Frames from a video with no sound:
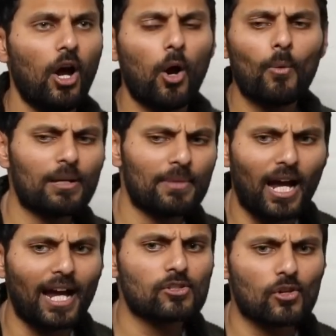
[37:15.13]
Oh, wait a minute,
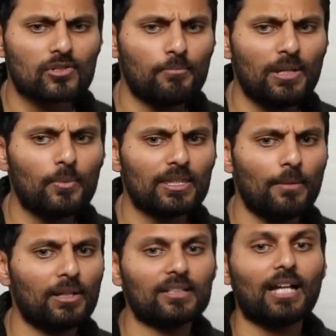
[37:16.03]
I chose to be with
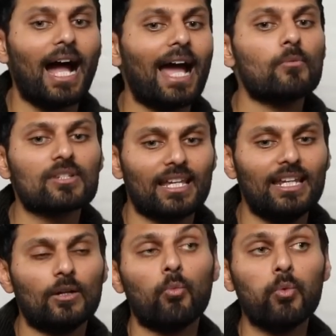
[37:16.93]
them because I was
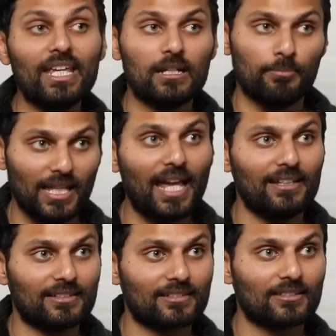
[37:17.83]
in a weak
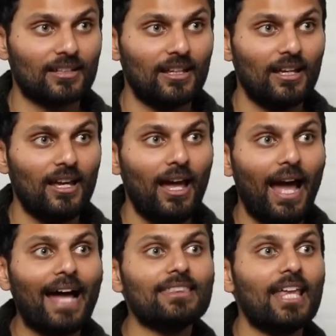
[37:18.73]
place
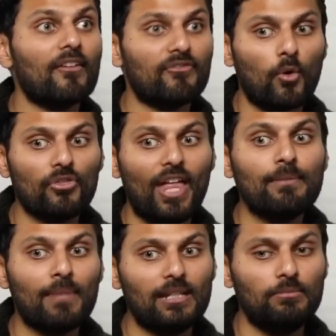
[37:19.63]
and therefore they
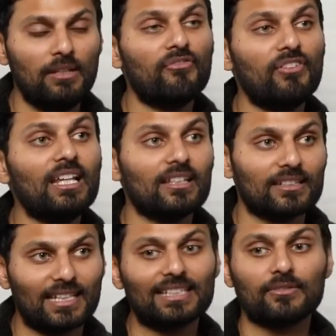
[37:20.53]
made me feel a
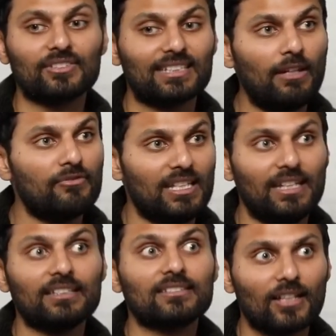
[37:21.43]
sense of safety
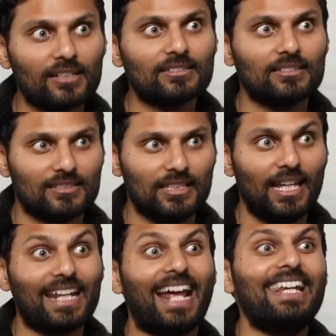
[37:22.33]
and
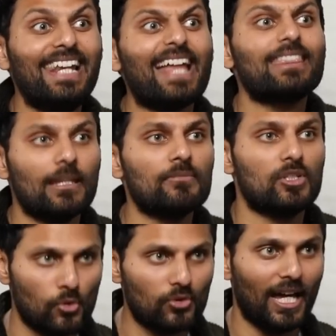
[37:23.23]
certainty and I let them
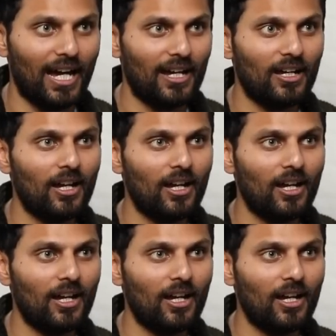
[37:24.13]
do that.